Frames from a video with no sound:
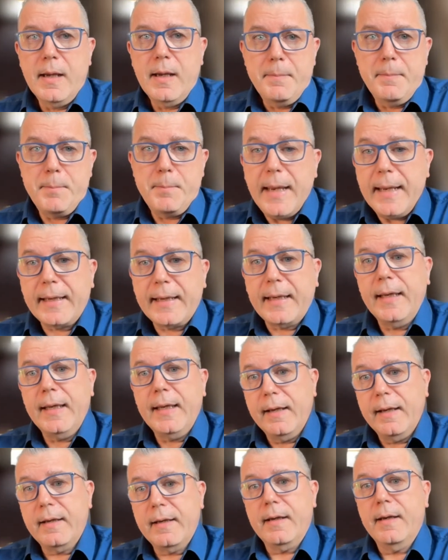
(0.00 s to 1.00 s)

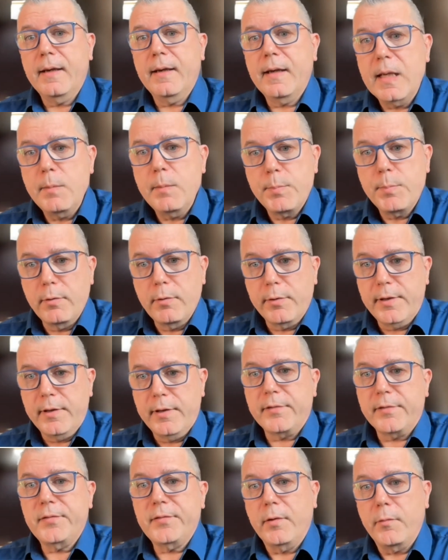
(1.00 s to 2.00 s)
Making
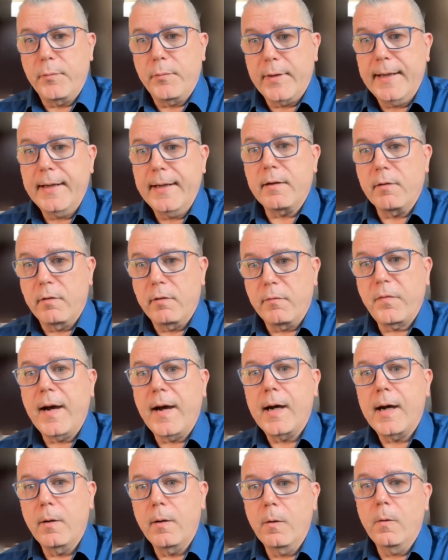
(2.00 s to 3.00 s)
employers aware of
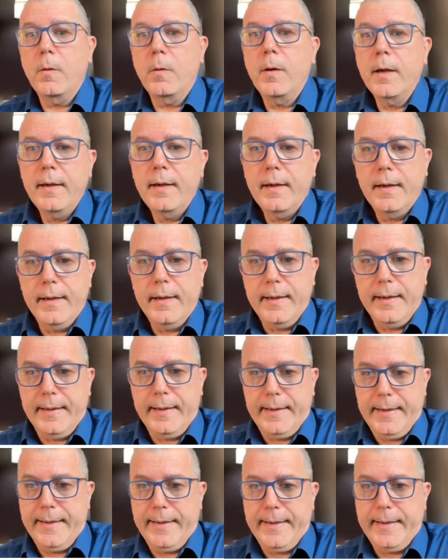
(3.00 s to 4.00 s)
how
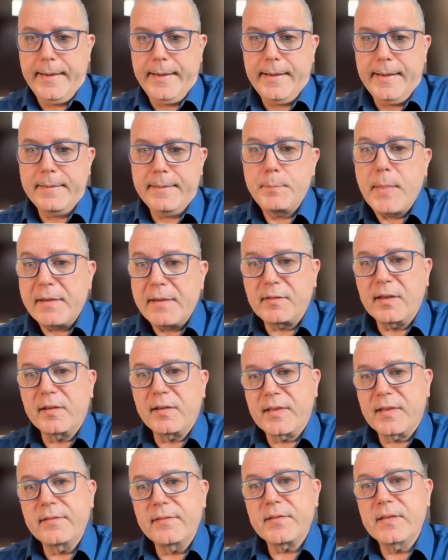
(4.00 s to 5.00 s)
basic
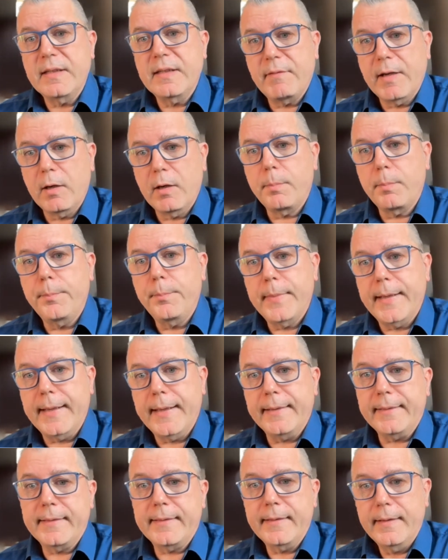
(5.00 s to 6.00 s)
skills
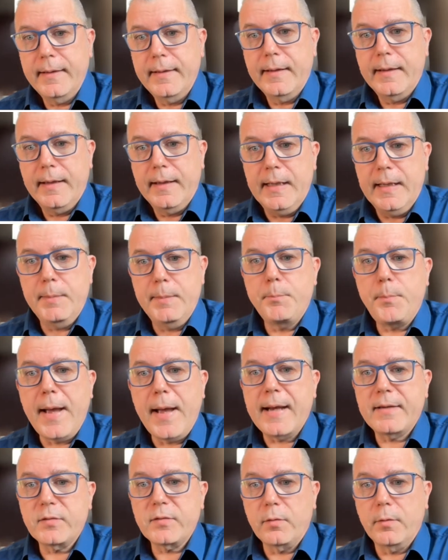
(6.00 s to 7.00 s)
development
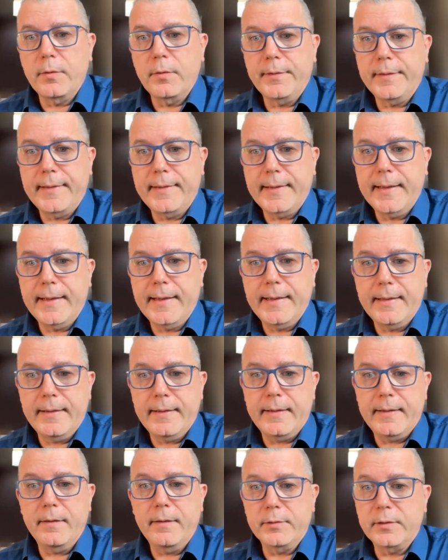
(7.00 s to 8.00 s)
impacts on
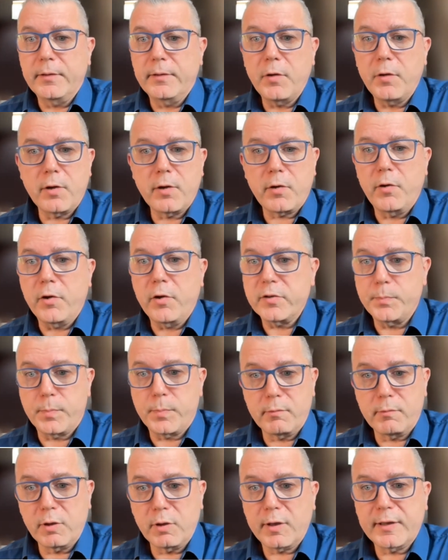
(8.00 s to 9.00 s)
the workers'
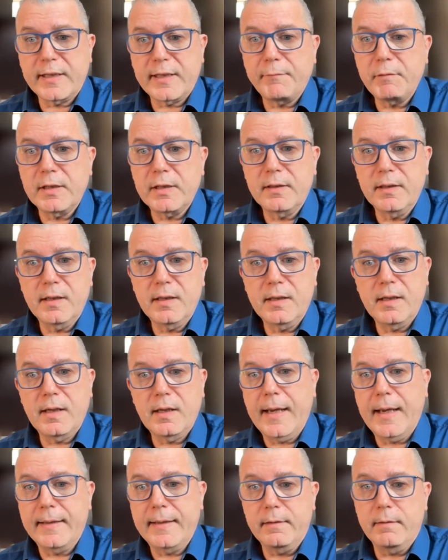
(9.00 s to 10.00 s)
productivity
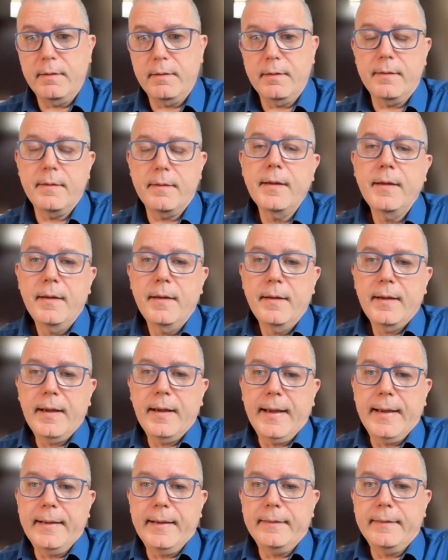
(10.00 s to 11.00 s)
and
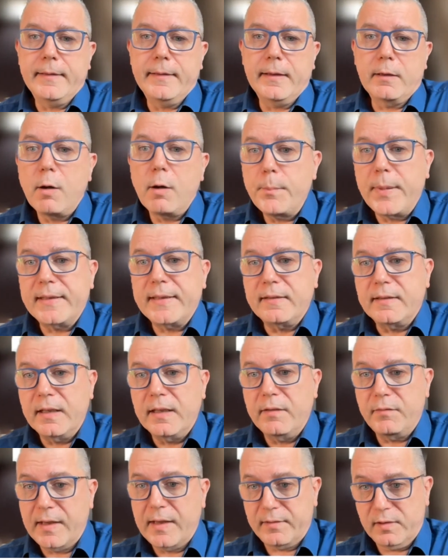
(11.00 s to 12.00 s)
the
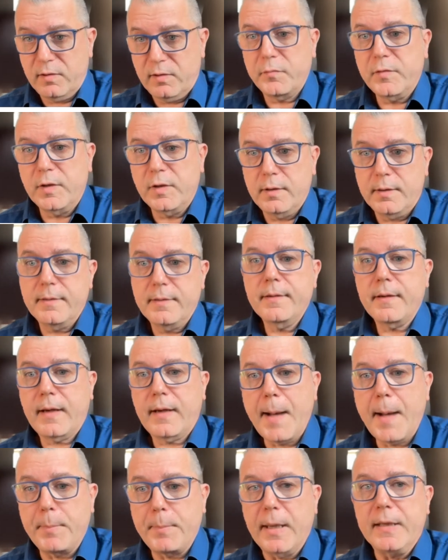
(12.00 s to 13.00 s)
competitiveness of the
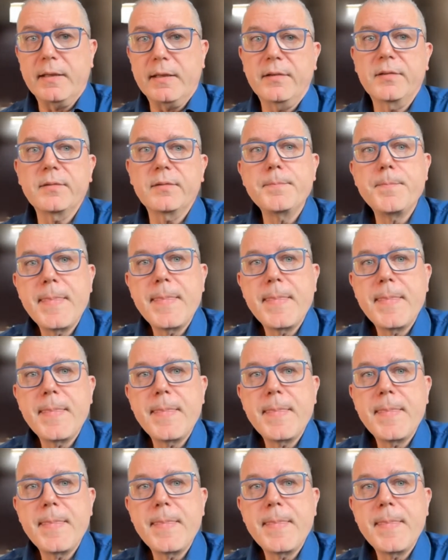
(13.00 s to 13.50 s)
companies.